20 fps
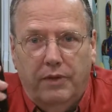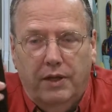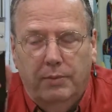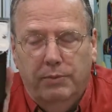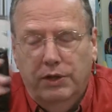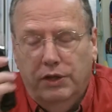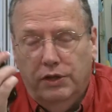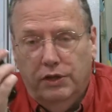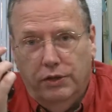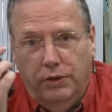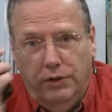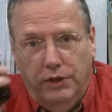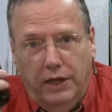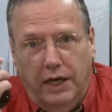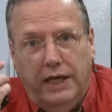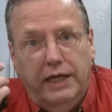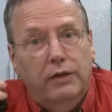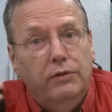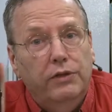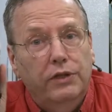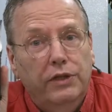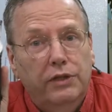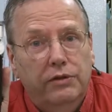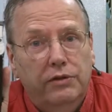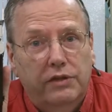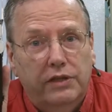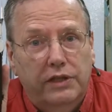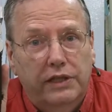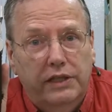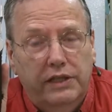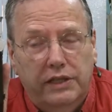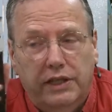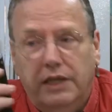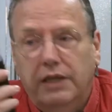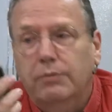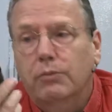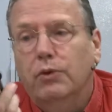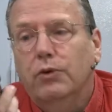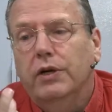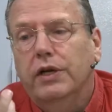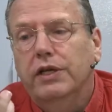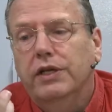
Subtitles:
Let me show you. I don't use these anymore.